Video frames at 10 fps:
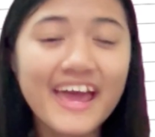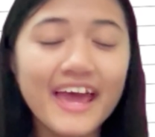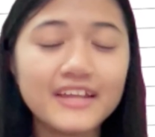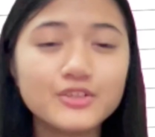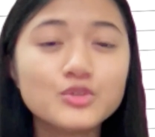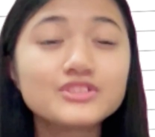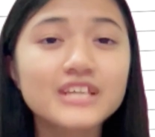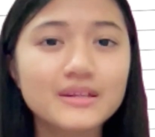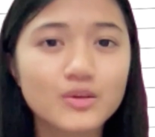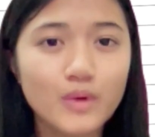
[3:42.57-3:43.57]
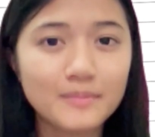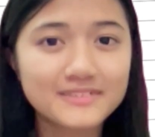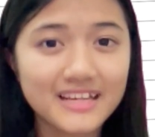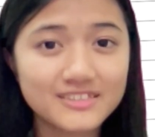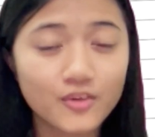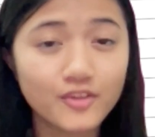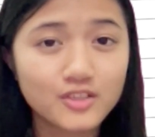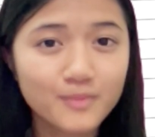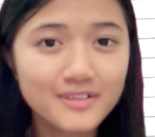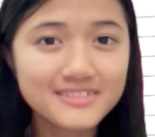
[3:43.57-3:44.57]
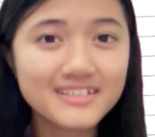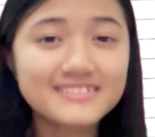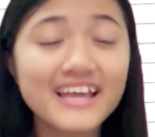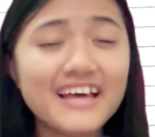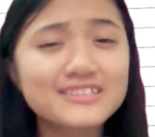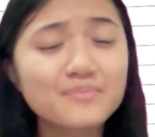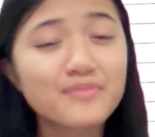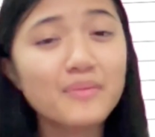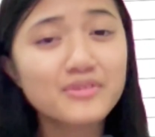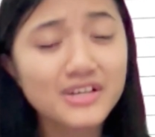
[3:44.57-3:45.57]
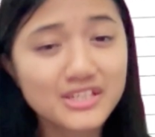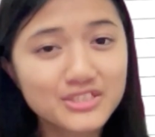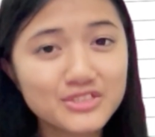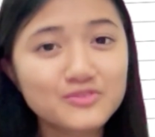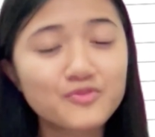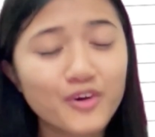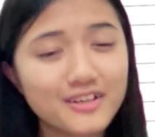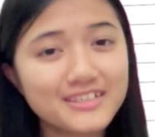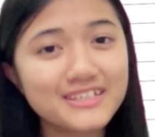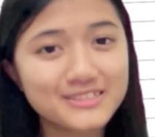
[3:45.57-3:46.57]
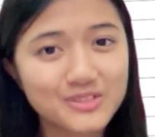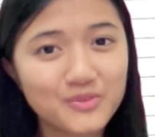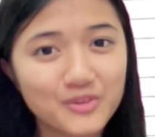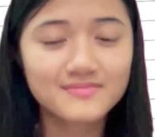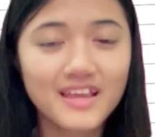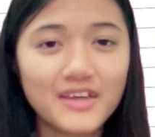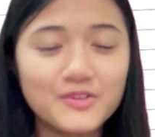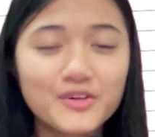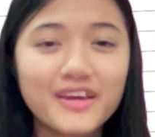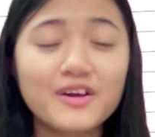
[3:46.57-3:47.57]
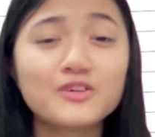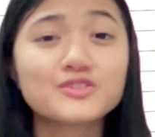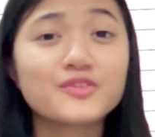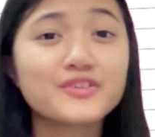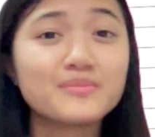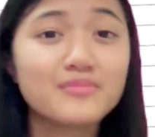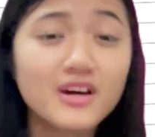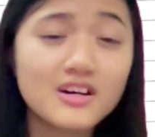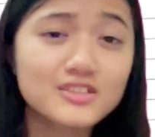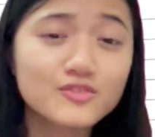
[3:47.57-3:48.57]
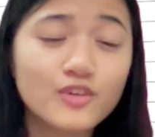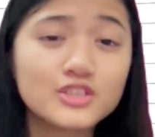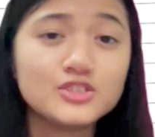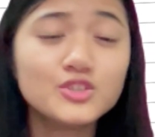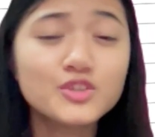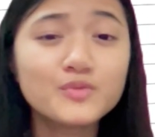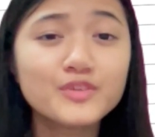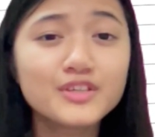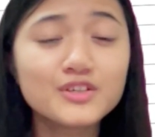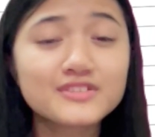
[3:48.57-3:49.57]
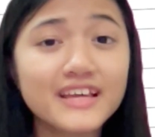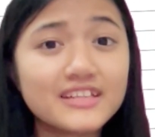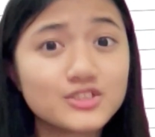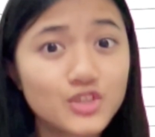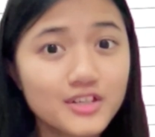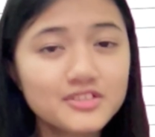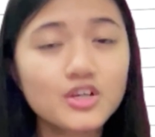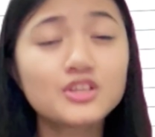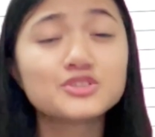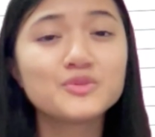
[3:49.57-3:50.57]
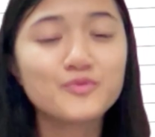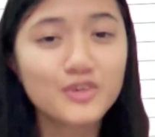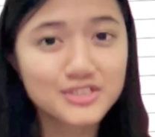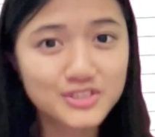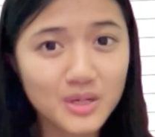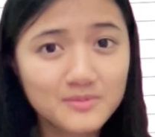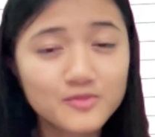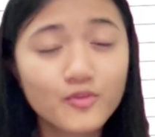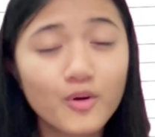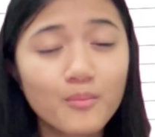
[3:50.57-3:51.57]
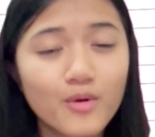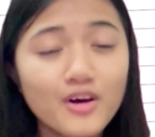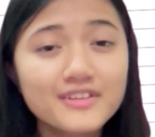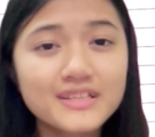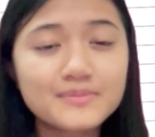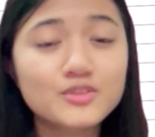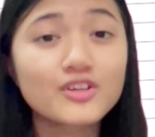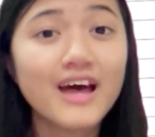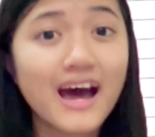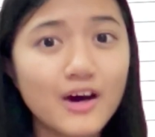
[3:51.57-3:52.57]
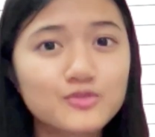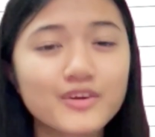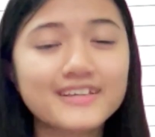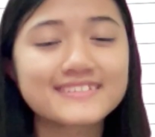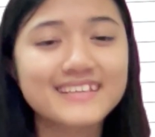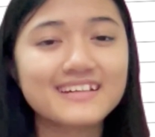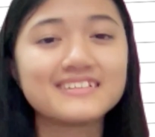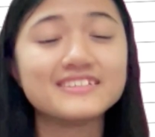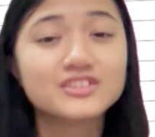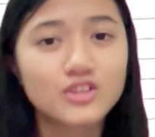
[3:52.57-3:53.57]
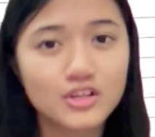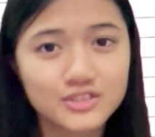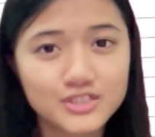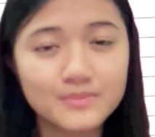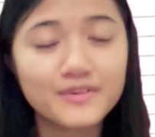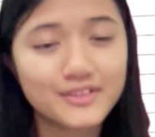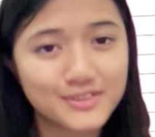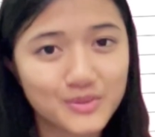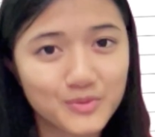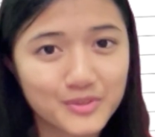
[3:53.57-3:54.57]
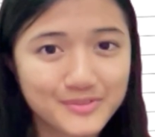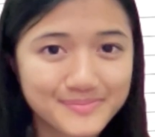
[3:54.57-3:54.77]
and do check the websites of the sponsors as a preparation for the interview. You can also read blogs, watch YouTube videos, and join scholarship workshops for more tips on how to excel in scholarship interview.